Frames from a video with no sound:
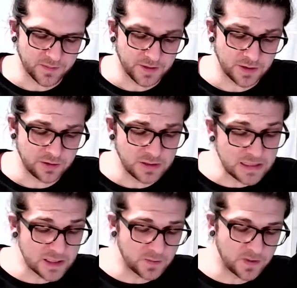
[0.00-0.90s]
that you
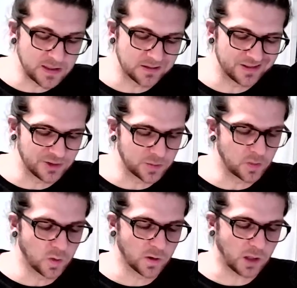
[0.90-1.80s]
need to be a little
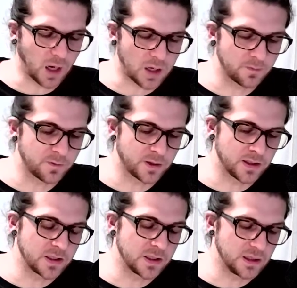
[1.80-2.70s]
more
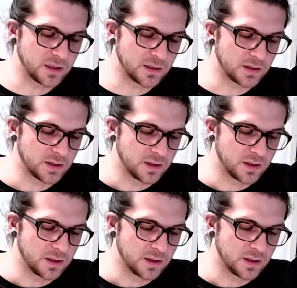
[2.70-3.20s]
confident in